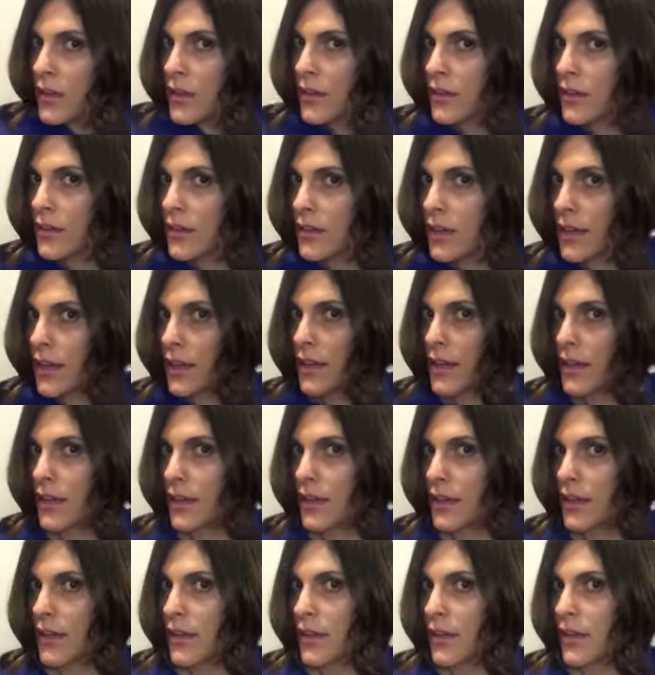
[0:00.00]

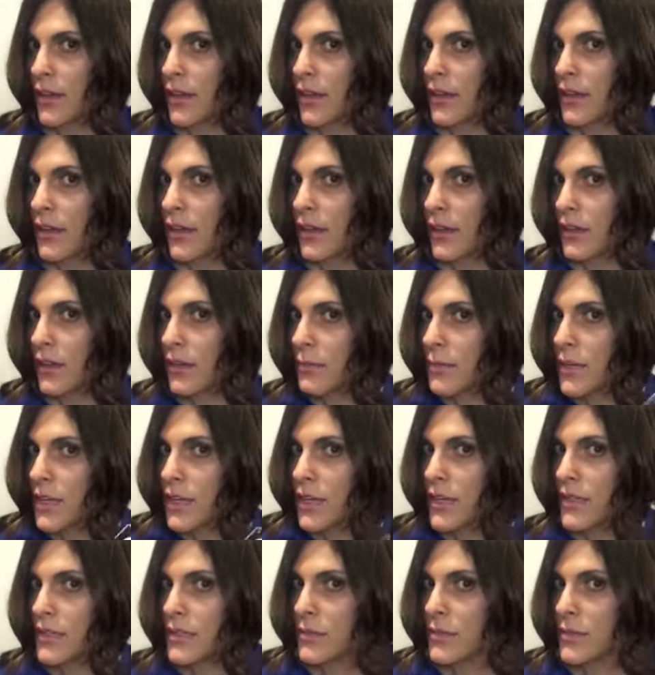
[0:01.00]
Okay, let me
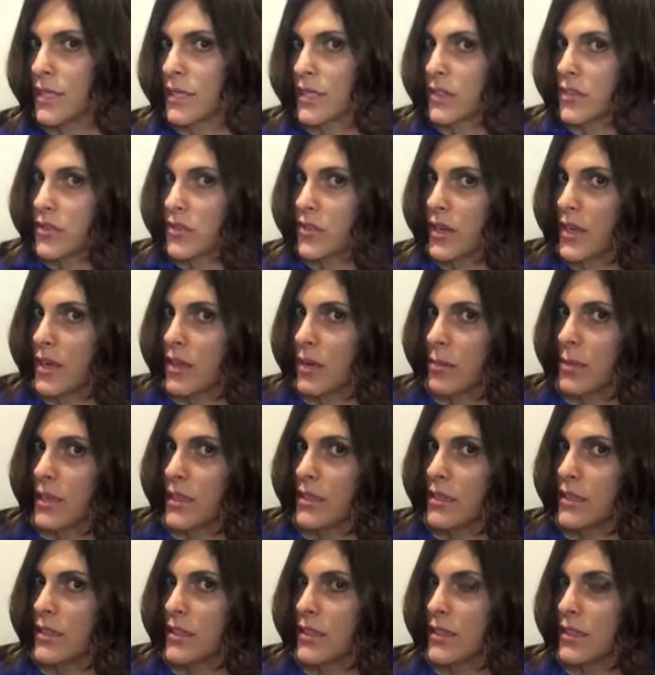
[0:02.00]
get some of these straighter
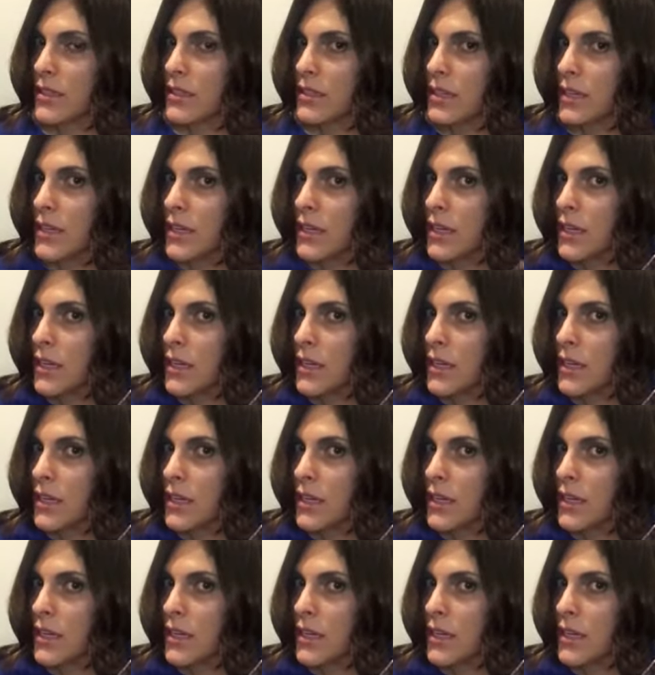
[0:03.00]
pieces.